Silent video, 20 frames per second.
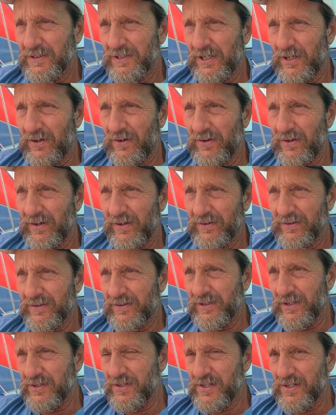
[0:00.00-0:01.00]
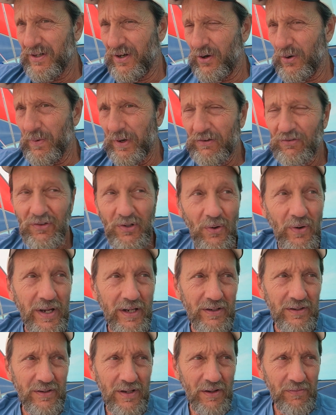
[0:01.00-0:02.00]
you know, you're just always
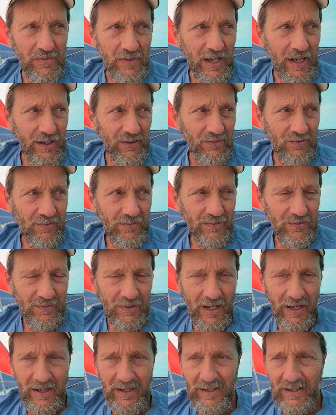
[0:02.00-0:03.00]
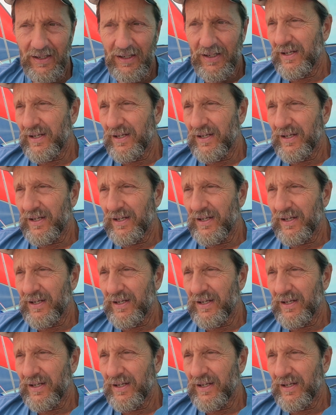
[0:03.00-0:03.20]
doing things, right?